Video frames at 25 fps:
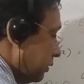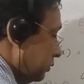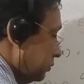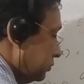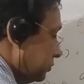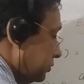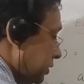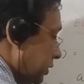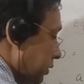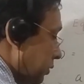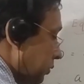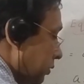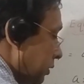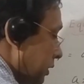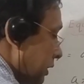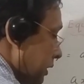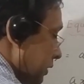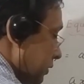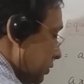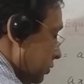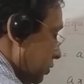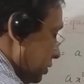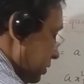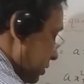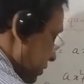to 0.
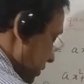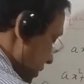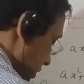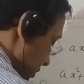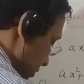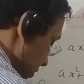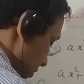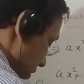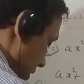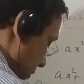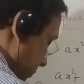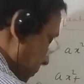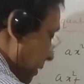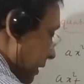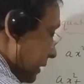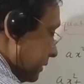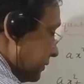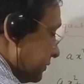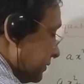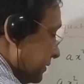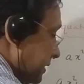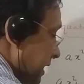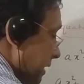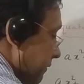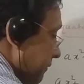This is equation number
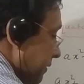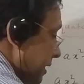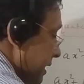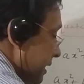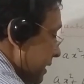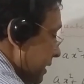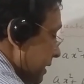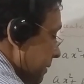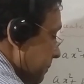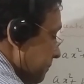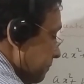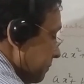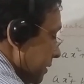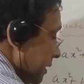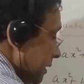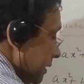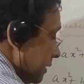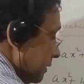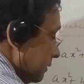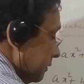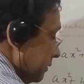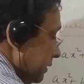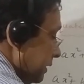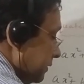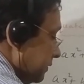7,
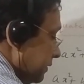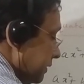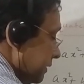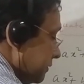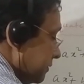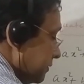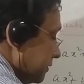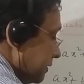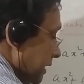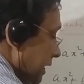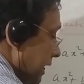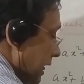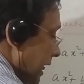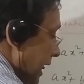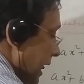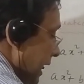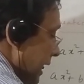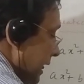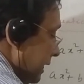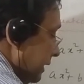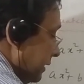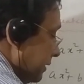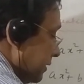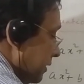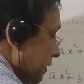this is
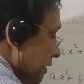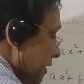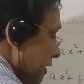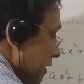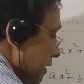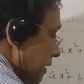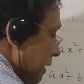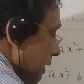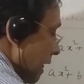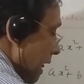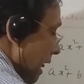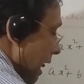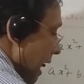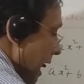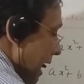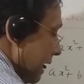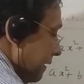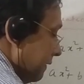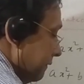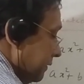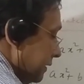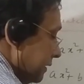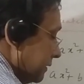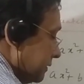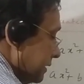8,
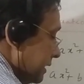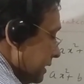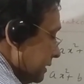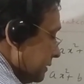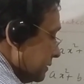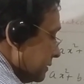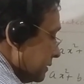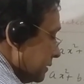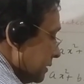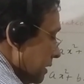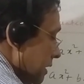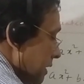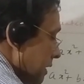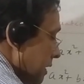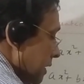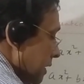and this is